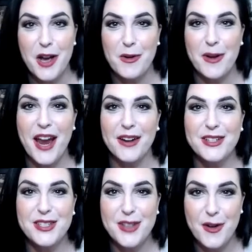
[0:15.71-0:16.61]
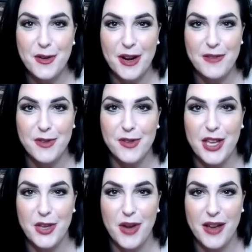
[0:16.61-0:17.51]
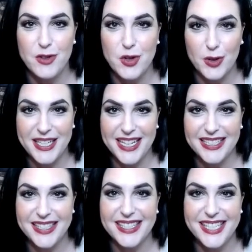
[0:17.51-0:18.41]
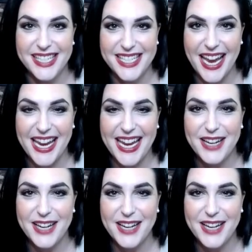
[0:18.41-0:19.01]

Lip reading: We are so grateful that you have joined us today.